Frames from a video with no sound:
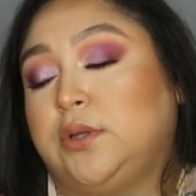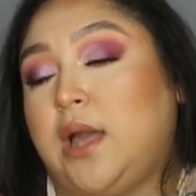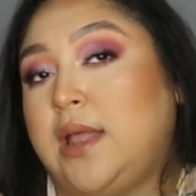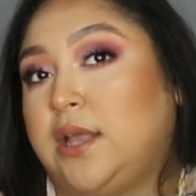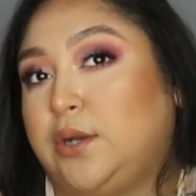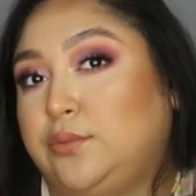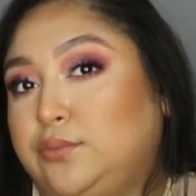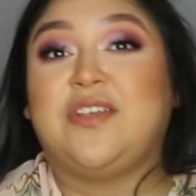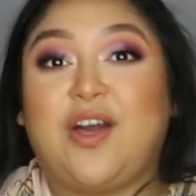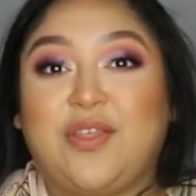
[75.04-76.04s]
Hello
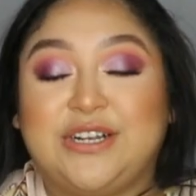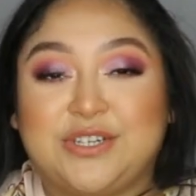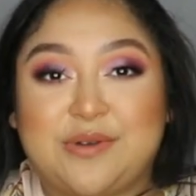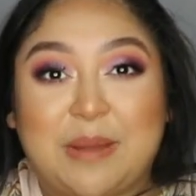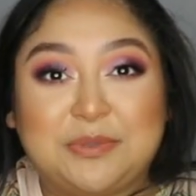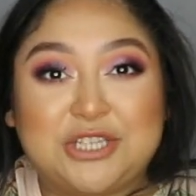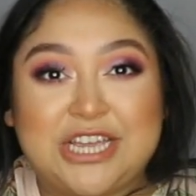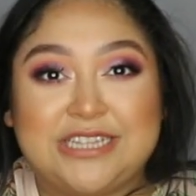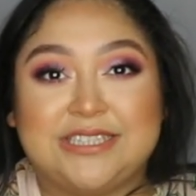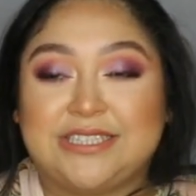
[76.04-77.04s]
for all the
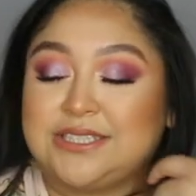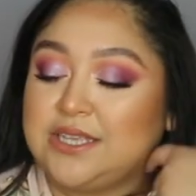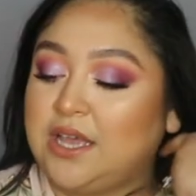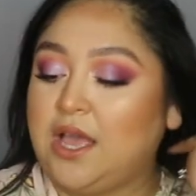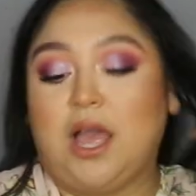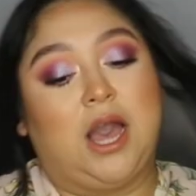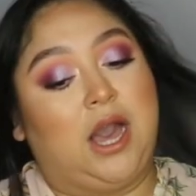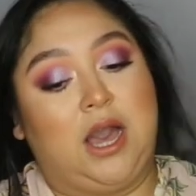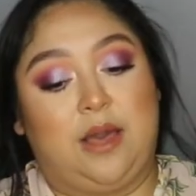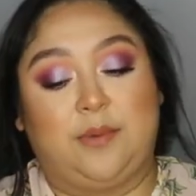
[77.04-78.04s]
interruptions.
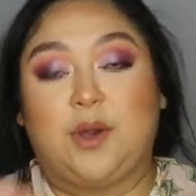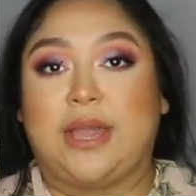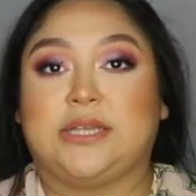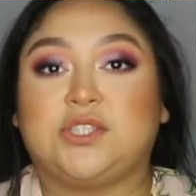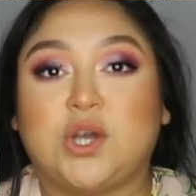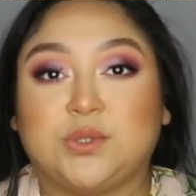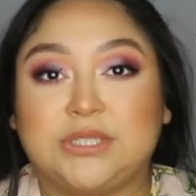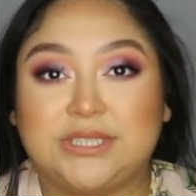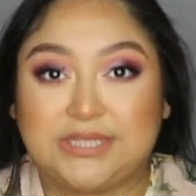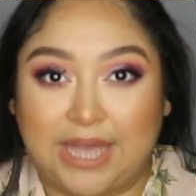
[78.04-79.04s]
Okay, so
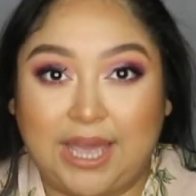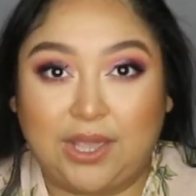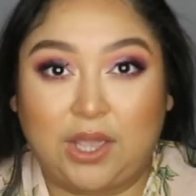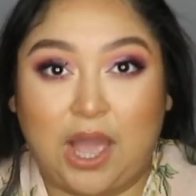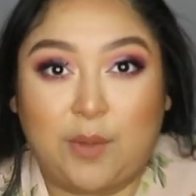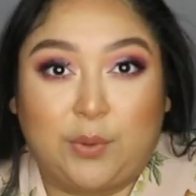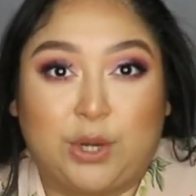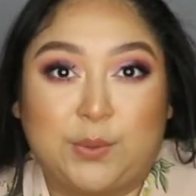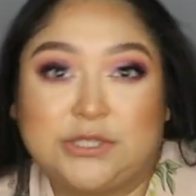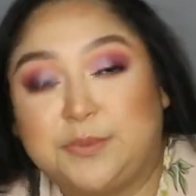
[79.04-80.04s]
today we're
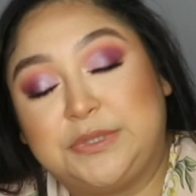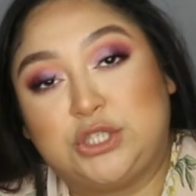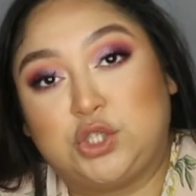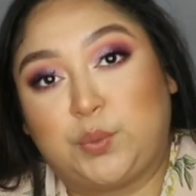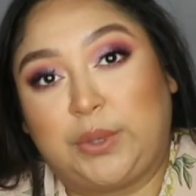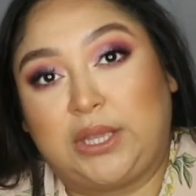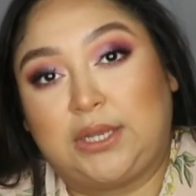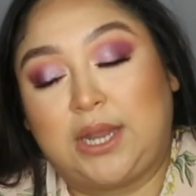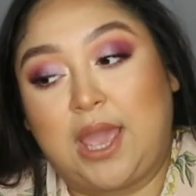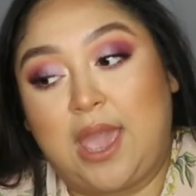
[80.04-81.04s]
going to be
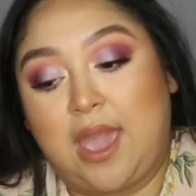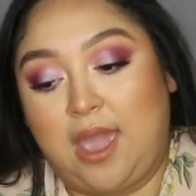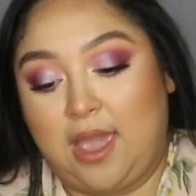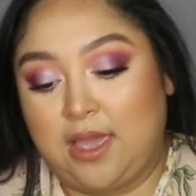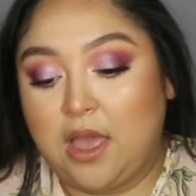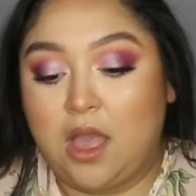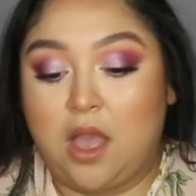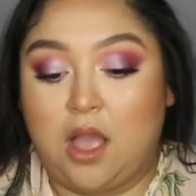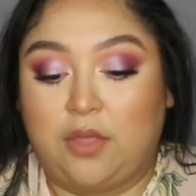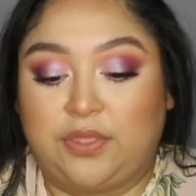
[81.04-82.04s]
doing
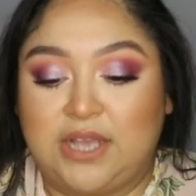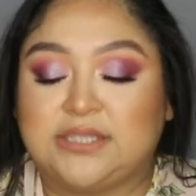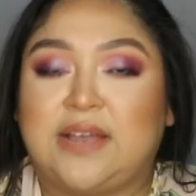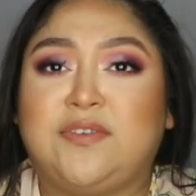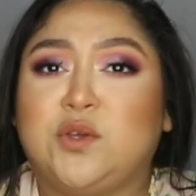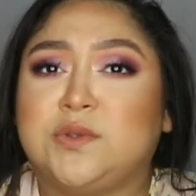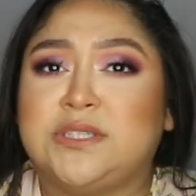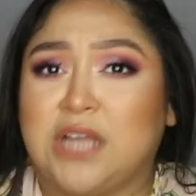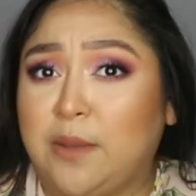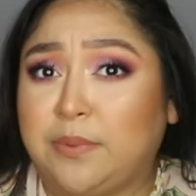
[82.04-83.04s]
things I've
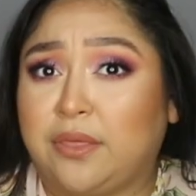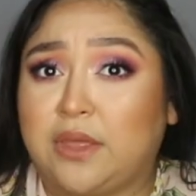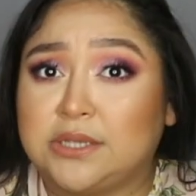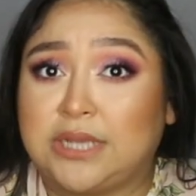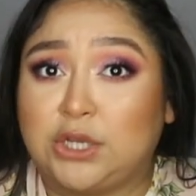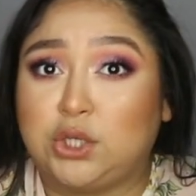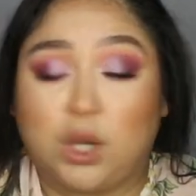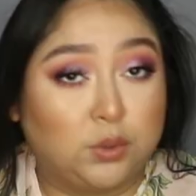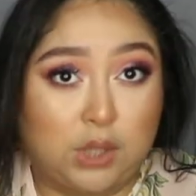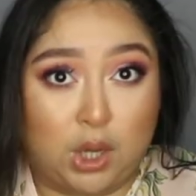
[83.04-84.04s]
used up, things I
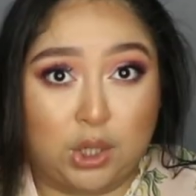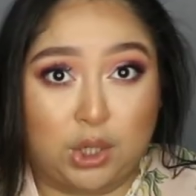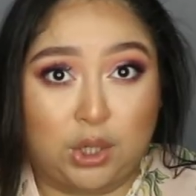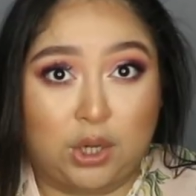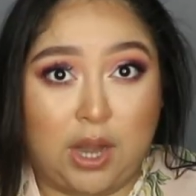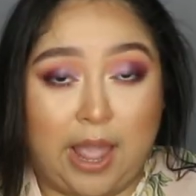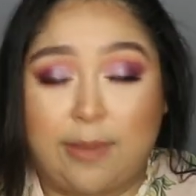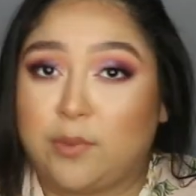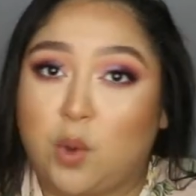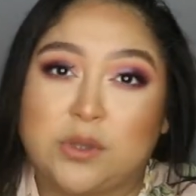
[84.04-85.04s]
no longer
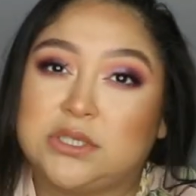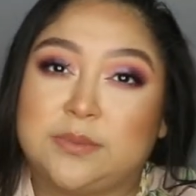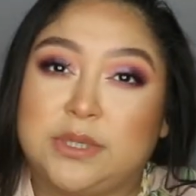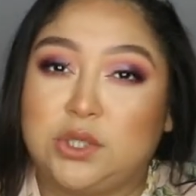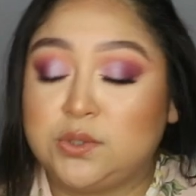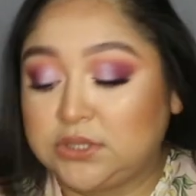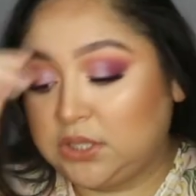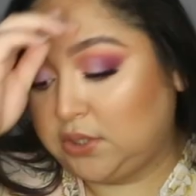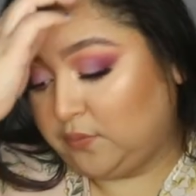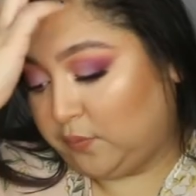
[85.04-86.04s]
am going to be
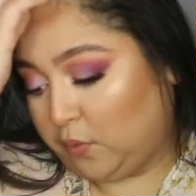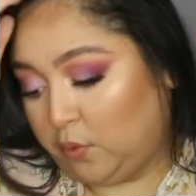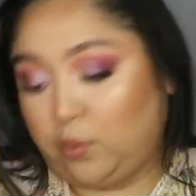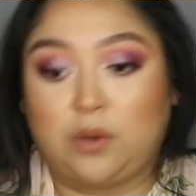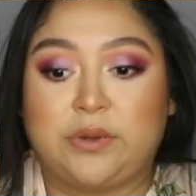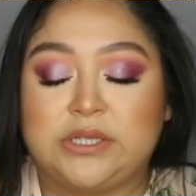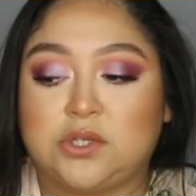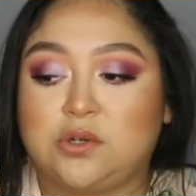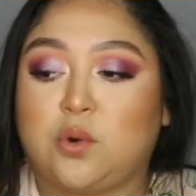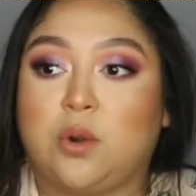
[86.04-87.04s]
using for one
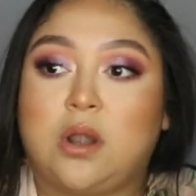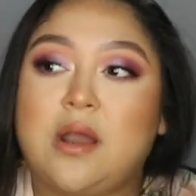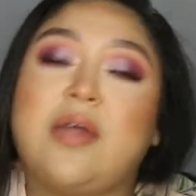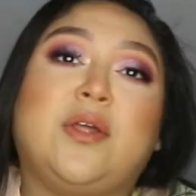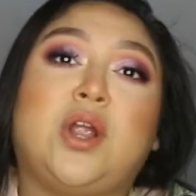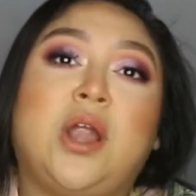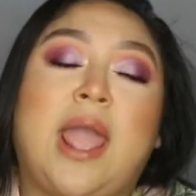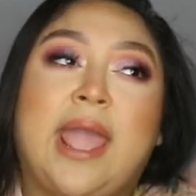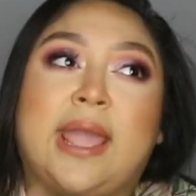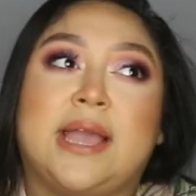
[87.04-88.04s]
reason or another,
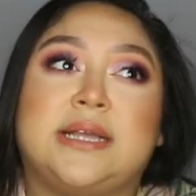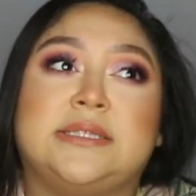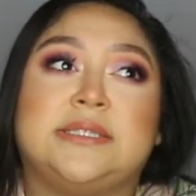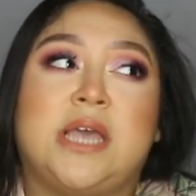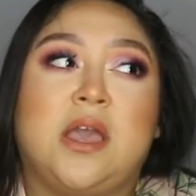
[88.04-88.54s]
and